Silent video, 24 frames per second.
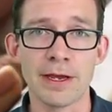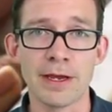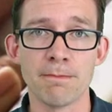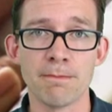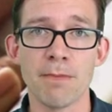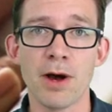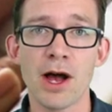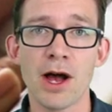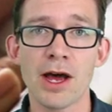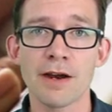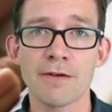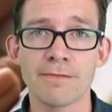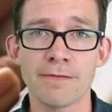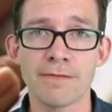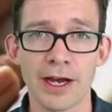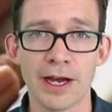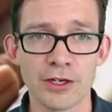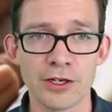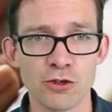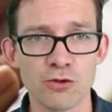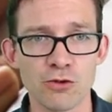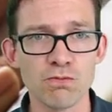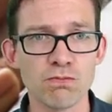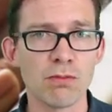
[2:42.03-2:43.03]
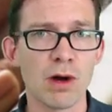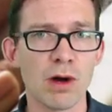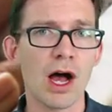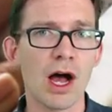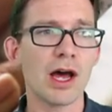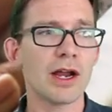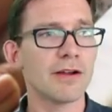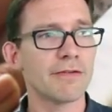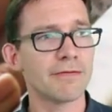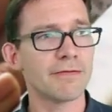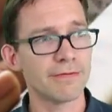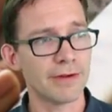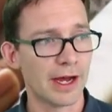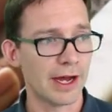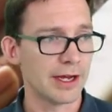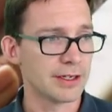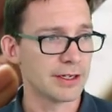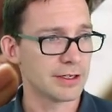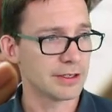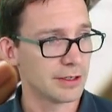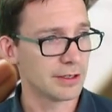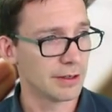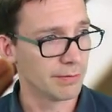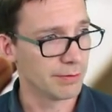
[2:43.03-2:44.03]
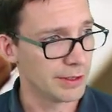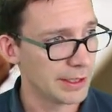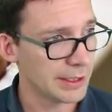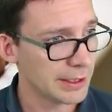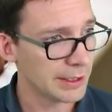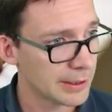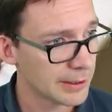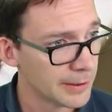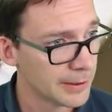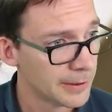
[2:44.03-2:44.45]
Modify, to modify something